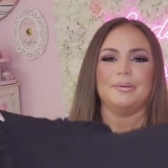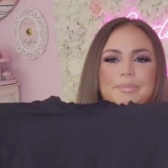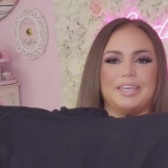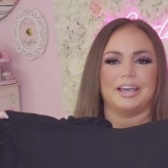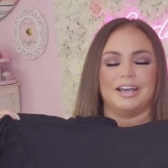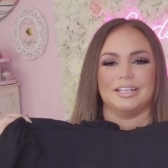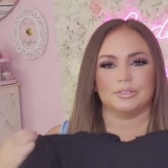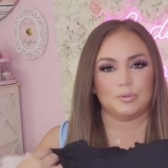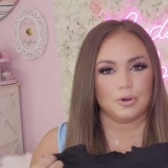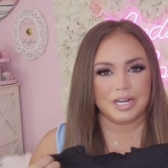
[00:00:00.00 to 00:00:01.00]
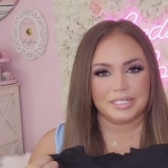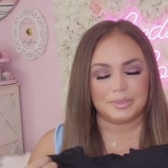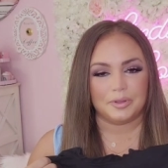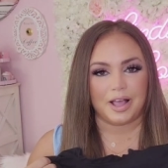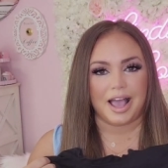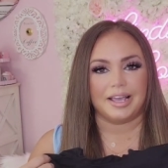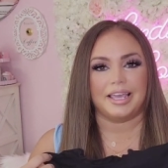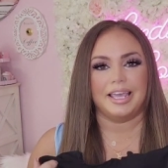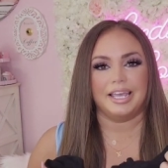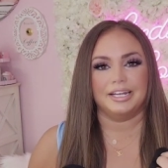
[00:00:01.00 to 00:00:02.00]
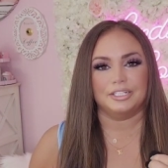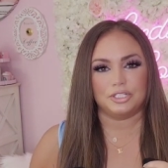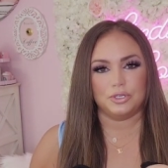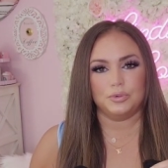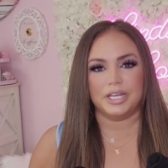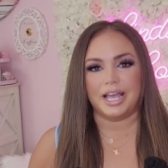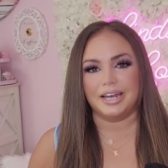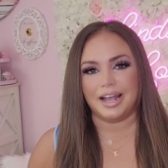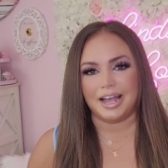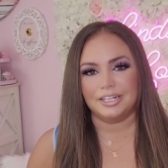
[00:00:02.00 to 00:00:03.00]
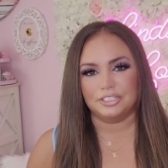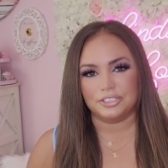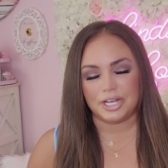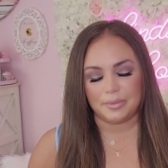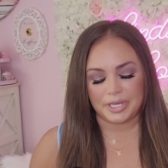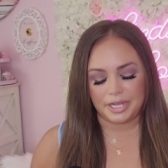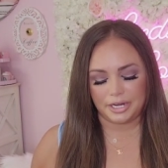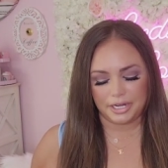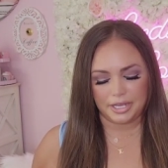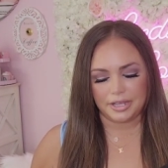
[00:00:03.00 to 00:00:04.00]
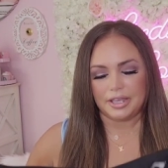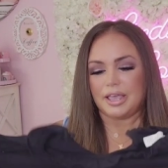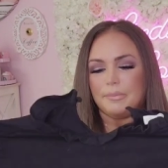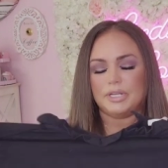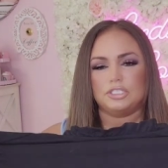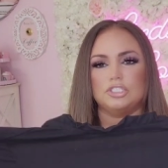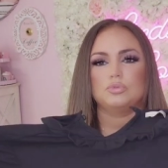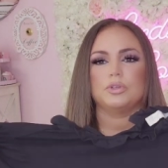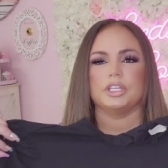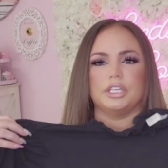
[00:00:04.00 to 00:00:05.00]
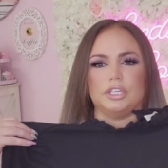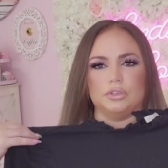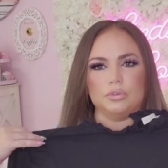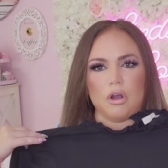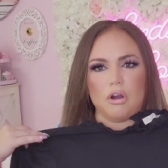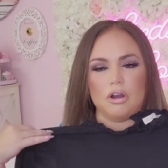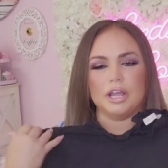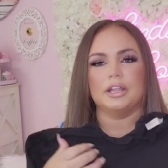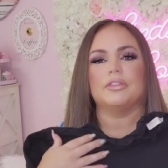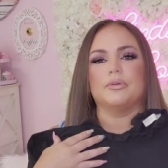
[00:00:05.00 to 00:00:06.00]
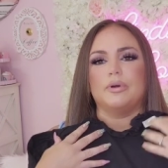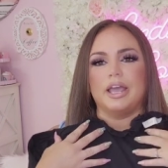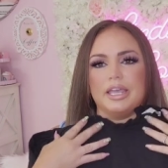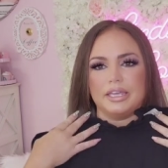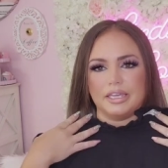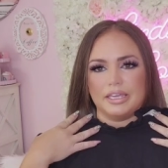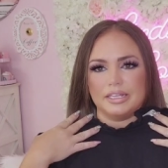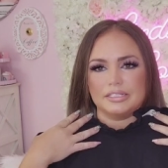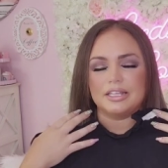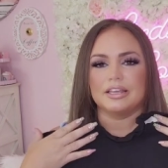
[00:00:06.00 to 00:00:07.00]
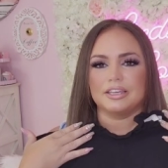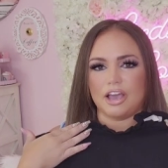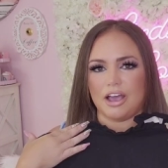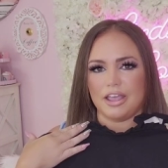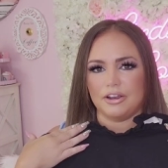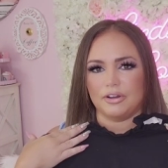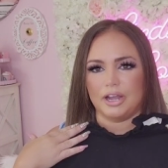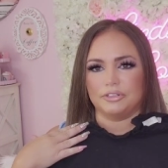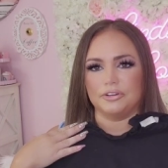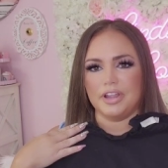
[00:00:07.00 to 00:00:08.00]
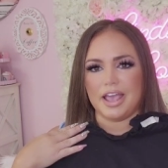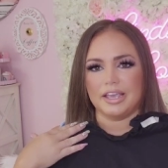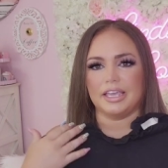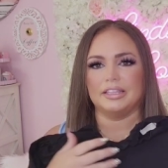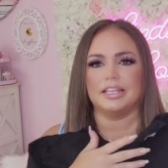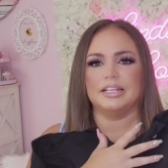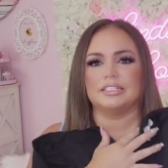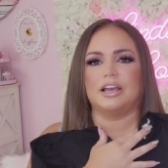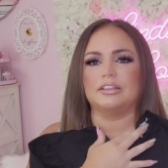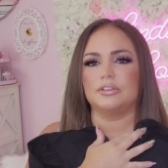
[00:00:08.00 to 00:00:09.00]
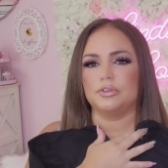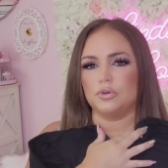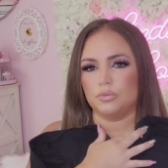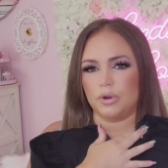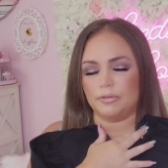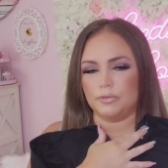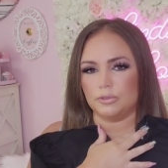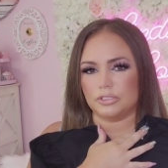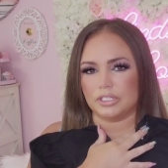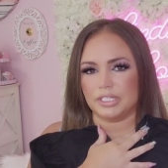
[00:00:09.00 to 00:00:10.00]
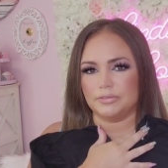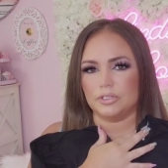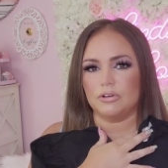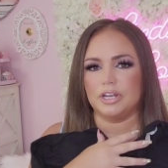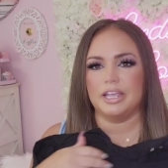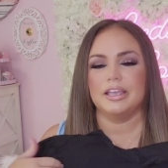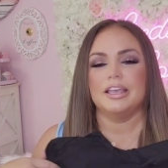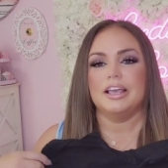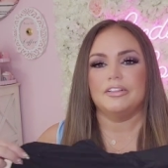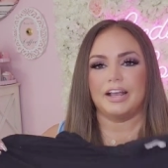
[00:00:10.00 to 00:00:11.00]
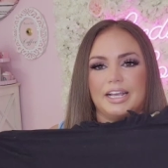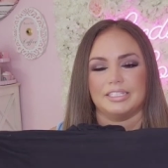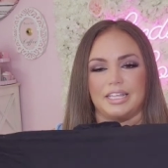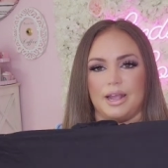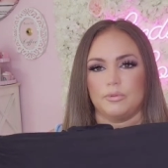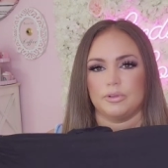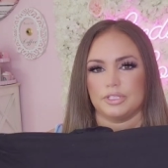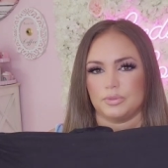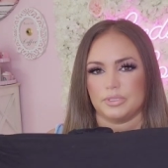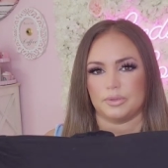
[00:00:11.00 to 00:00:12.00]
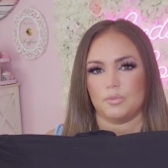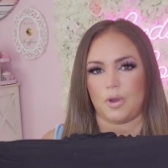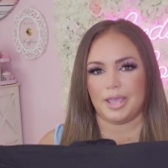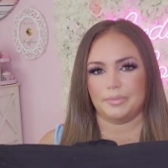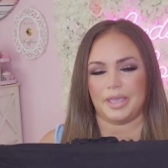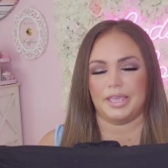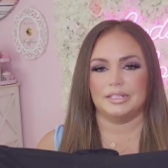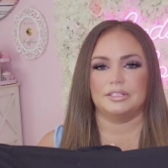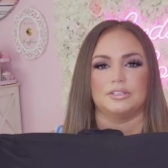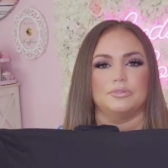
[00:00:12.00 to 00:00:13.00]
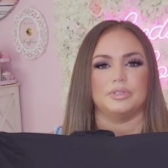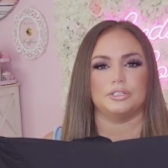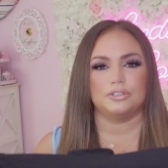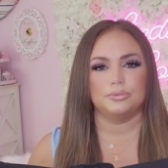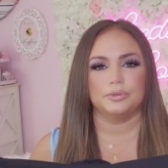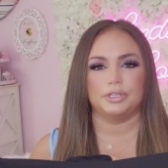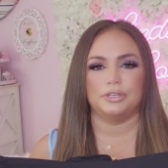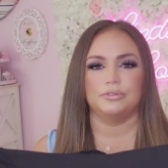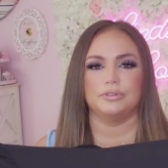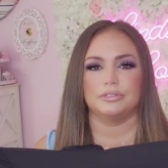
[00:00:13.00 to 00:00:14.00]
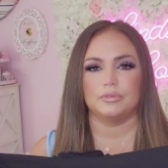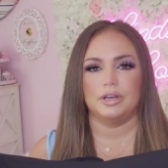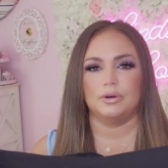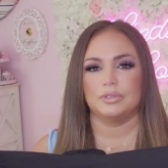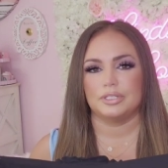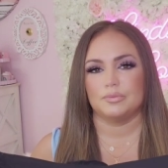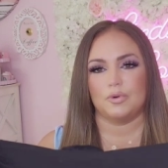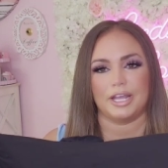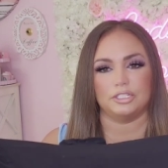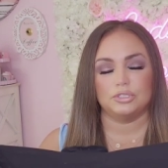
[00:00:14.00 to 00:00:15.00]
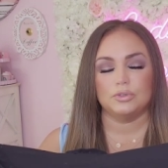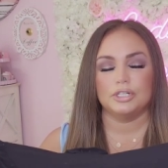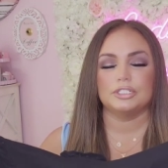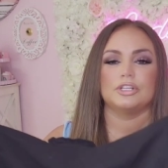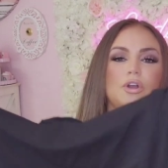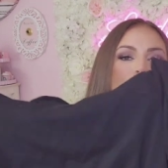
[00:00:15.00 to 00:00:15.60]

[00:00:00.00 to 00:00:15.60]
because one, it's black, and two, it kind of hides your tummy area. But it's just really cute on the way it's cut around your neck, and then it's got the little ruffle sleeves on it. Like I said, I wore this with some white pants. This would be super cute as well with some white shorts